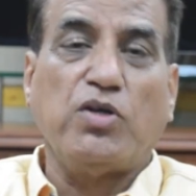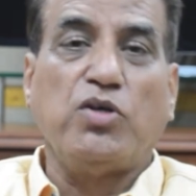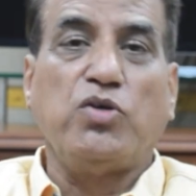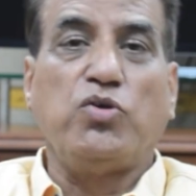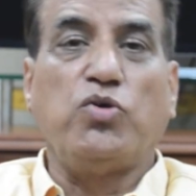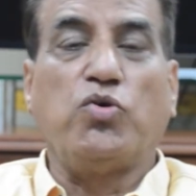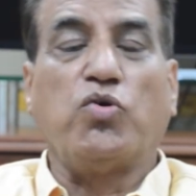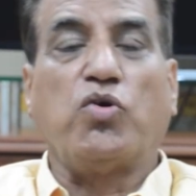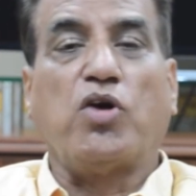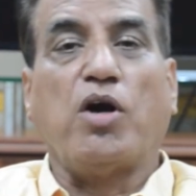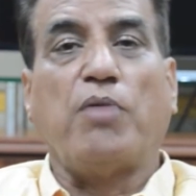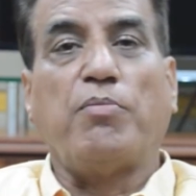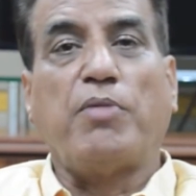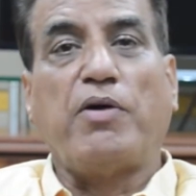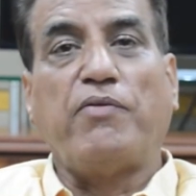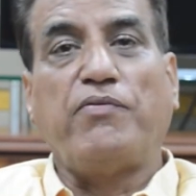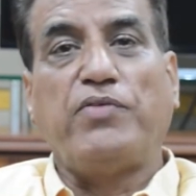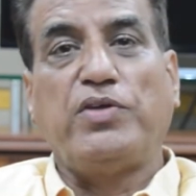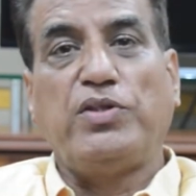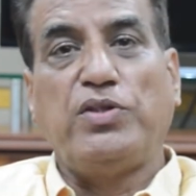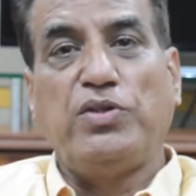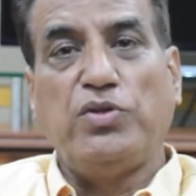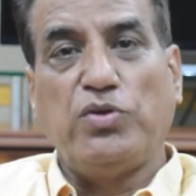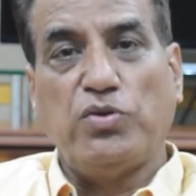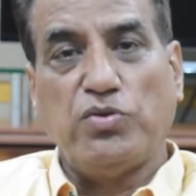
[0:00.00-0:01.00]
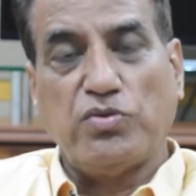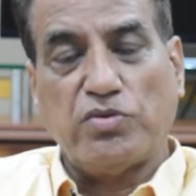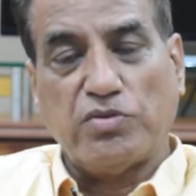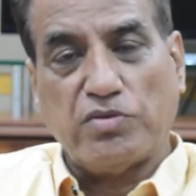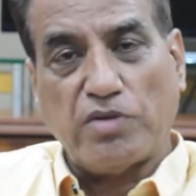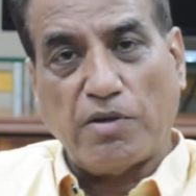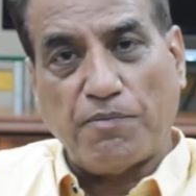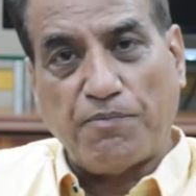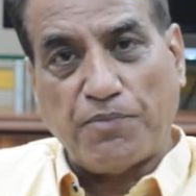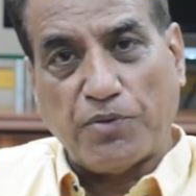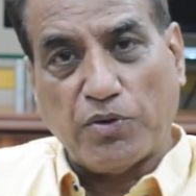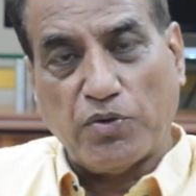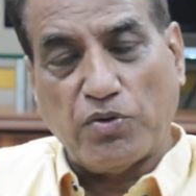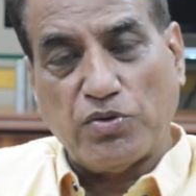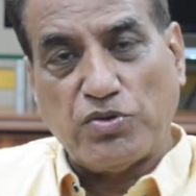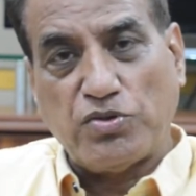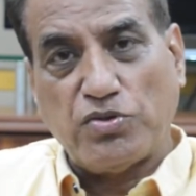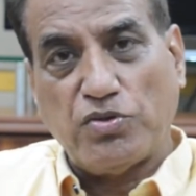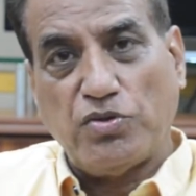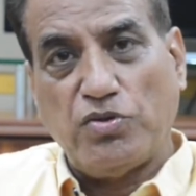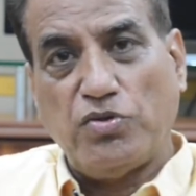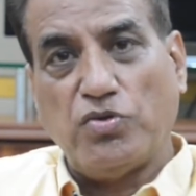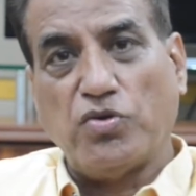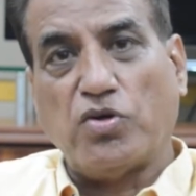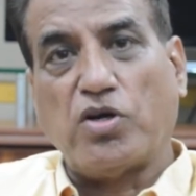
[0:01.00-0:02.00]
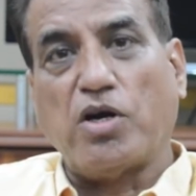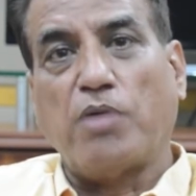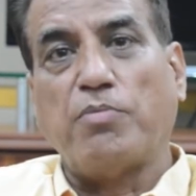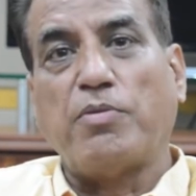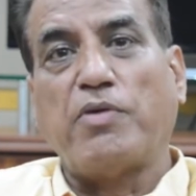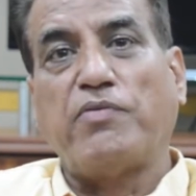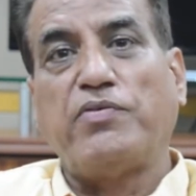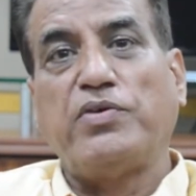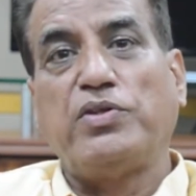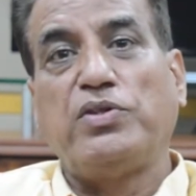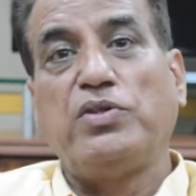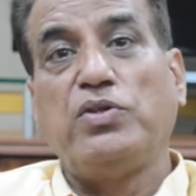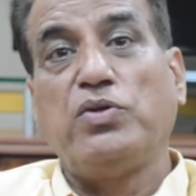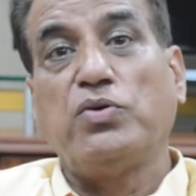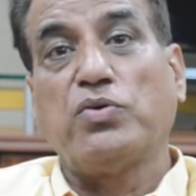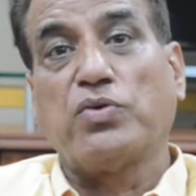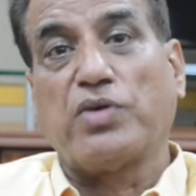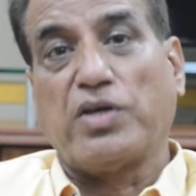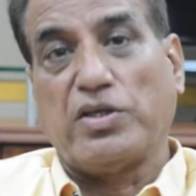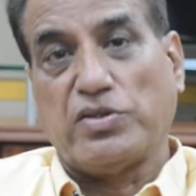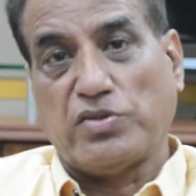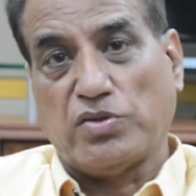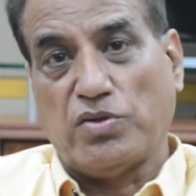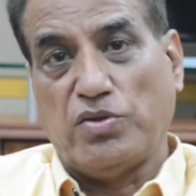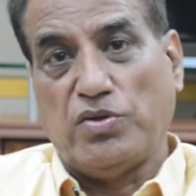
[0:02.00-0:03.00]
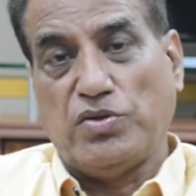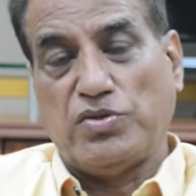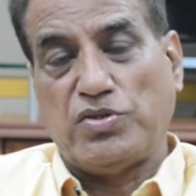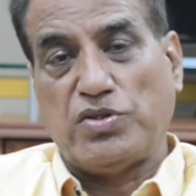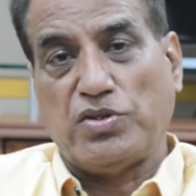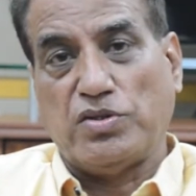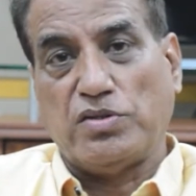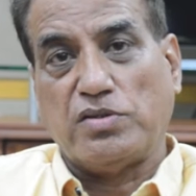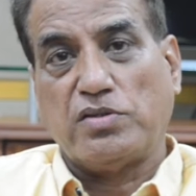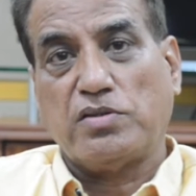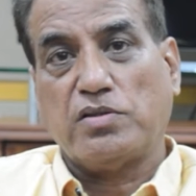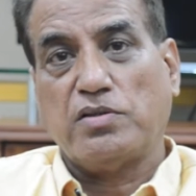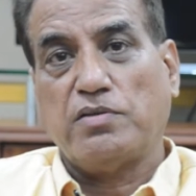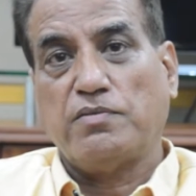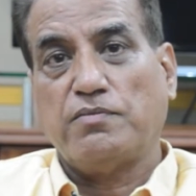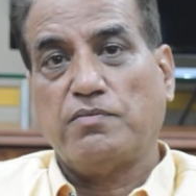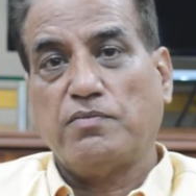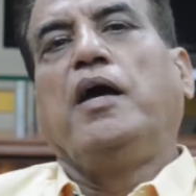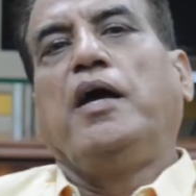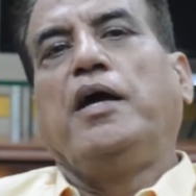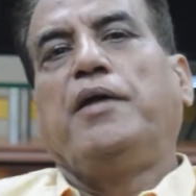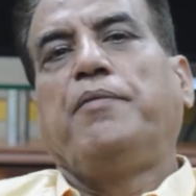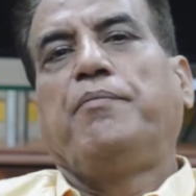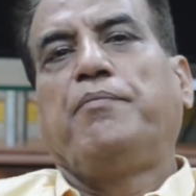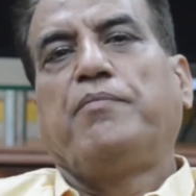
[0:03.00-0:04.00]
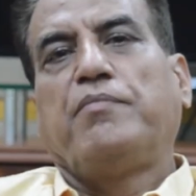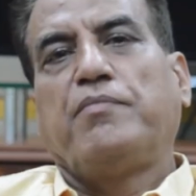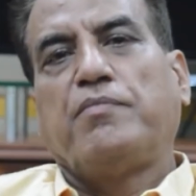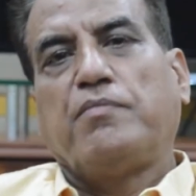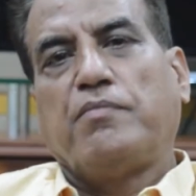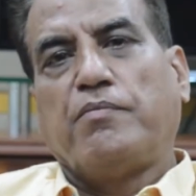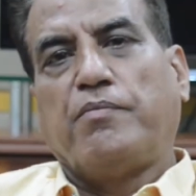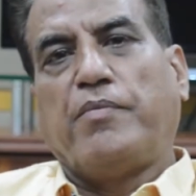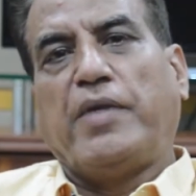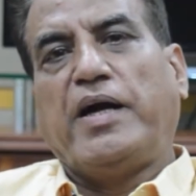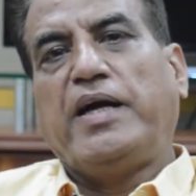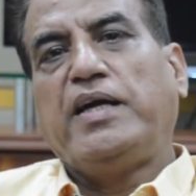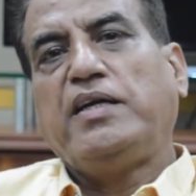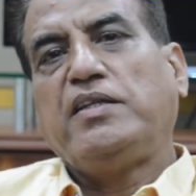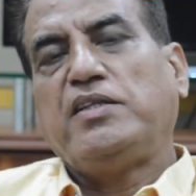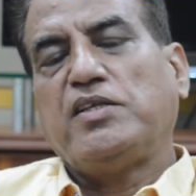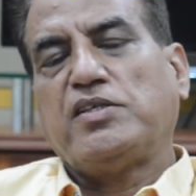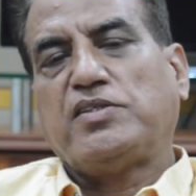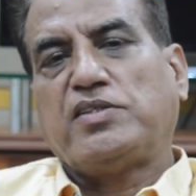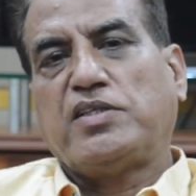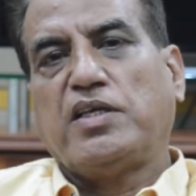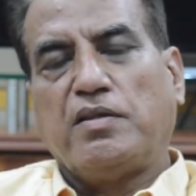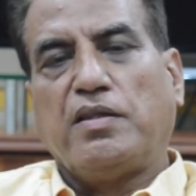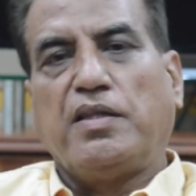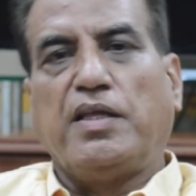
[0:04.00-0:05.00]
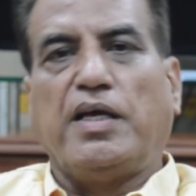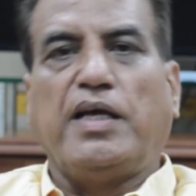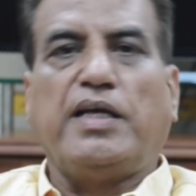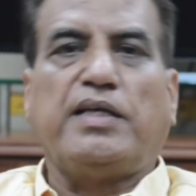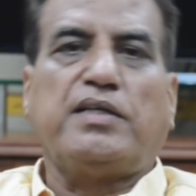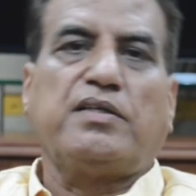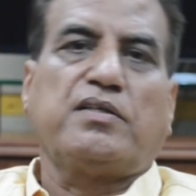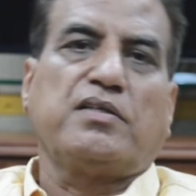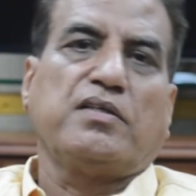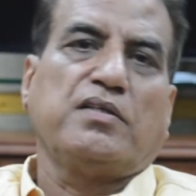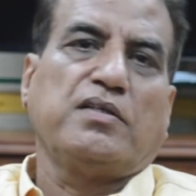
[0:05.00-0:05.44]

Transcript: You come up with new approach, you come up with new resolutions. And mind this thing, that